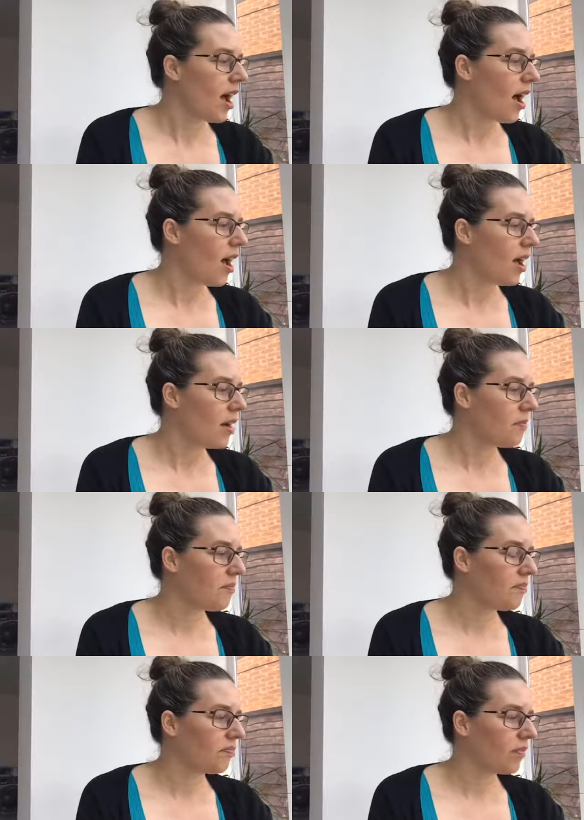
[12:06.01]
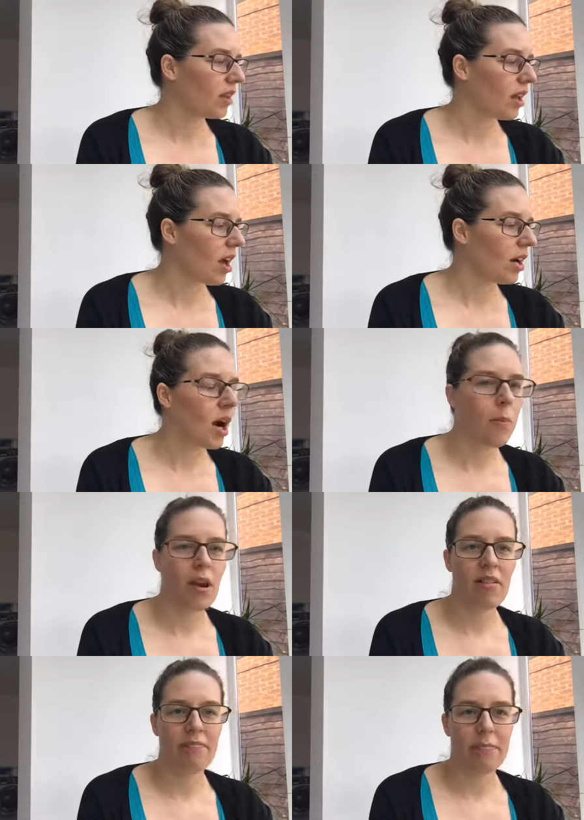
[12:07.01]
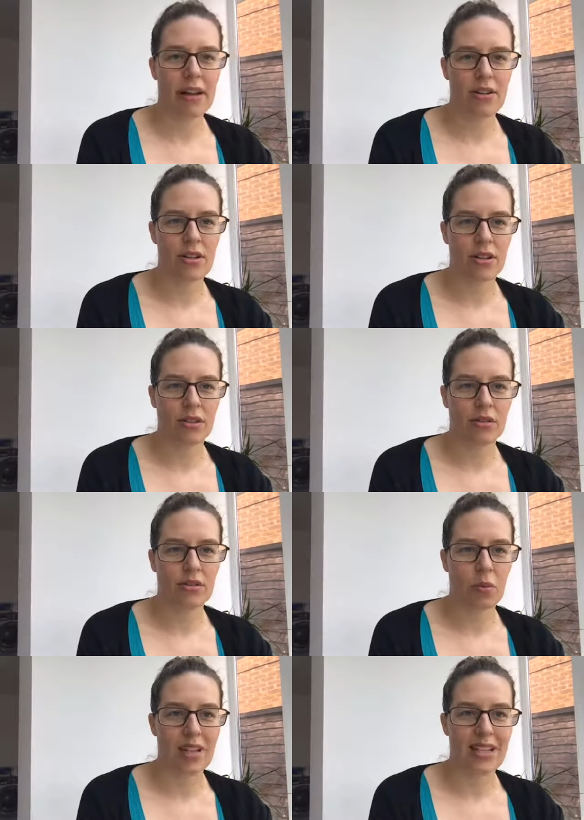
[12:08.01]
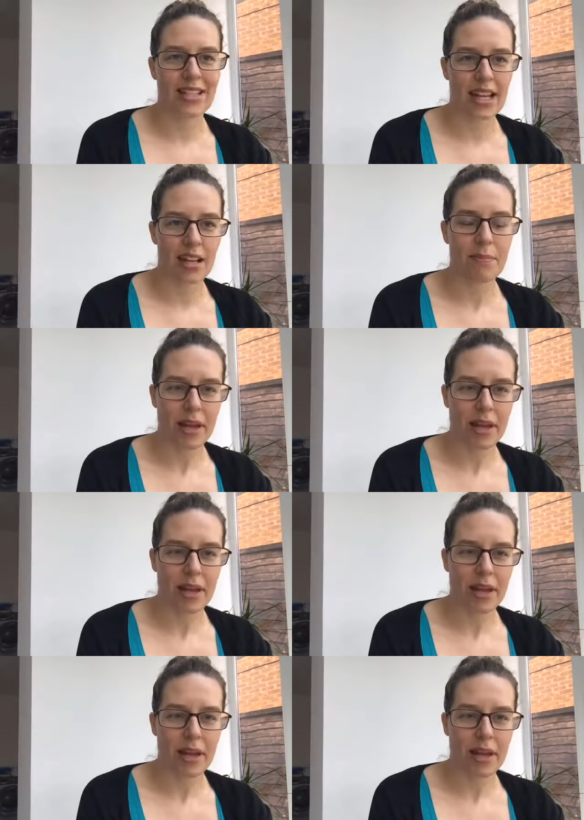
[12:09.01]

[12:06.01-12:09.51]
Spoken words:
a couple of bundles with sneak